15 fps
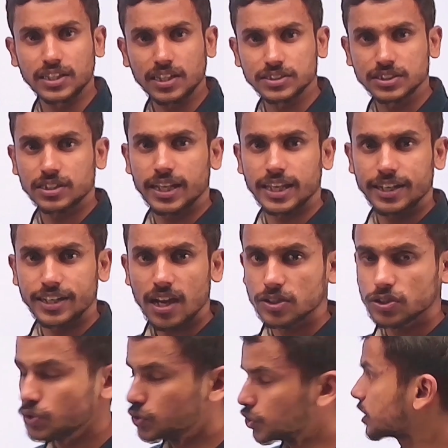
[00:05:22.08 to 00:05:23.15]
concerned area,
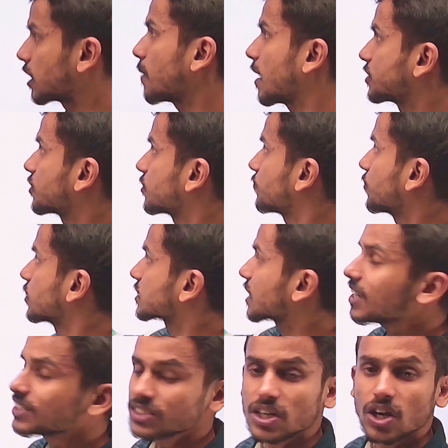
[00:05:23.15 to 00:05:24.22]
judicial magistrate first
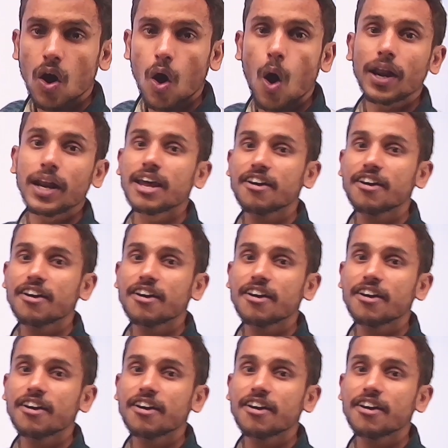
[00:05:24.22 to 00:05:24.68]
class, or an